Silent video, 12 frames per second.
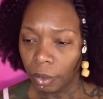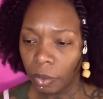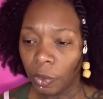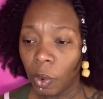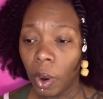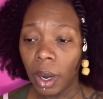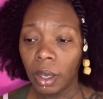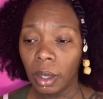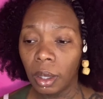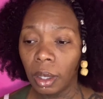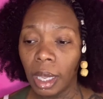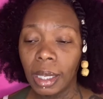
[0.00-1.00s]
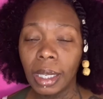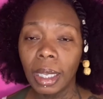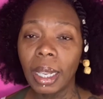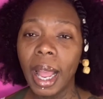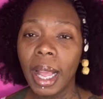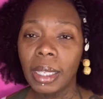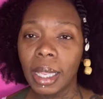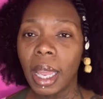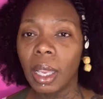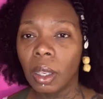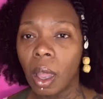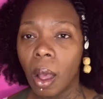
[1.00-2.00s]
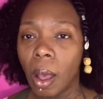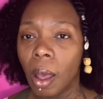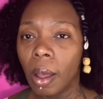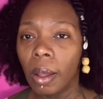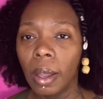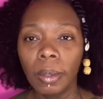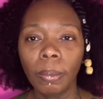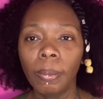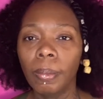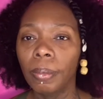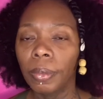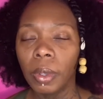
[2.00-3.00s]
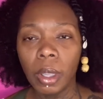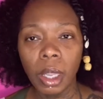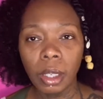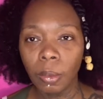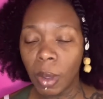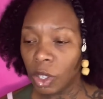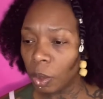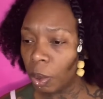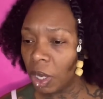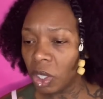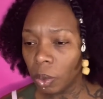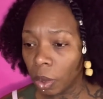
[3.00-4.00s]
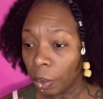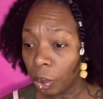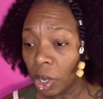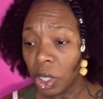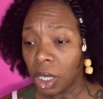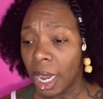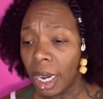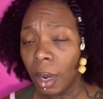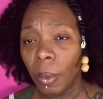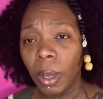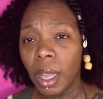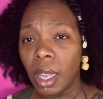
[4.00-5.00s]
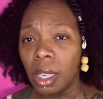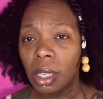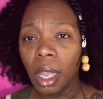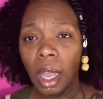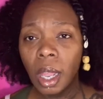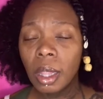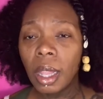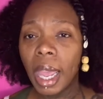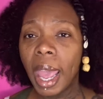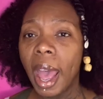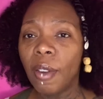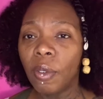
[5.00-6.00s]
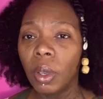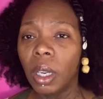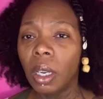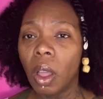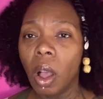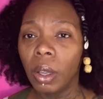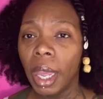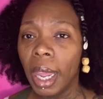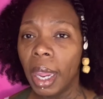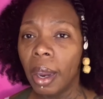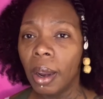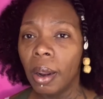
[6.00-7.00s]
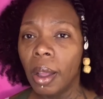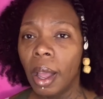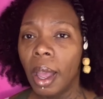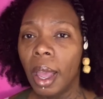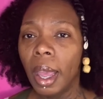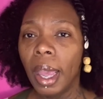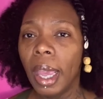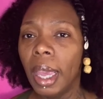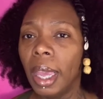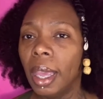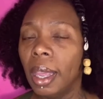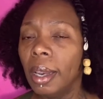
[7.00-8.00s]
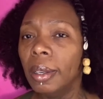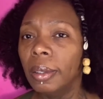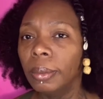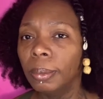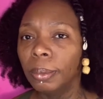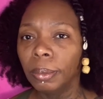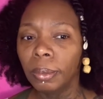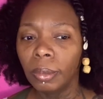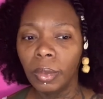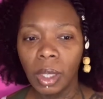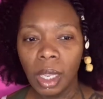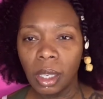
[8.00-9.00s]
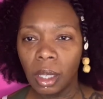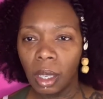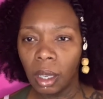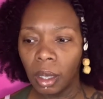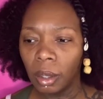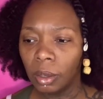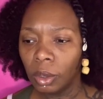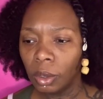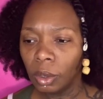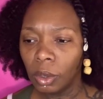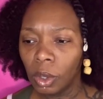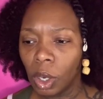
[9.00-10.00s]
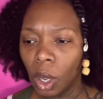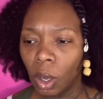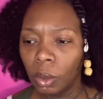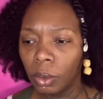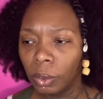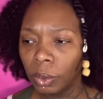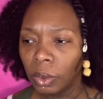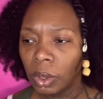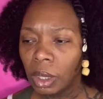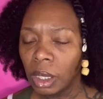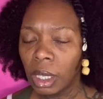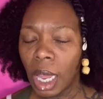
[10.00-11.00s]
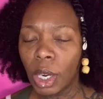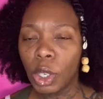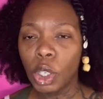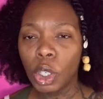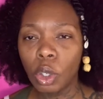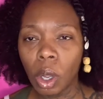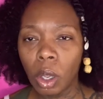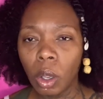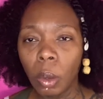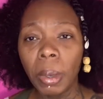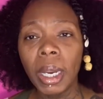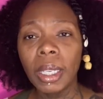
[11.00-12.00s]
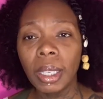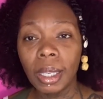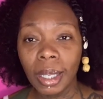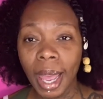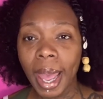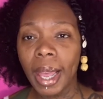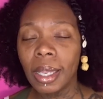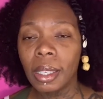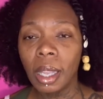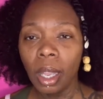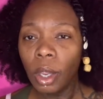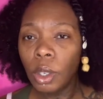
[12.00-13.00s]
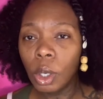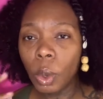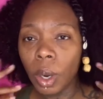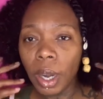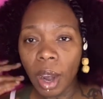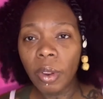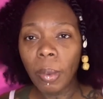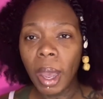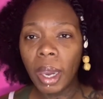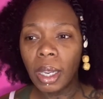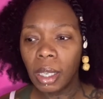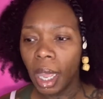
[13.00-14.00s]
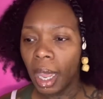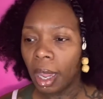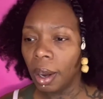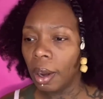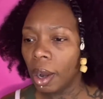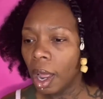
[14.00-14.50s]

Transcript: for it to last that long is much appreciated, because they have really long hair, and it's a, you know, it's not a struggle, but it's a task doing everybody's hair.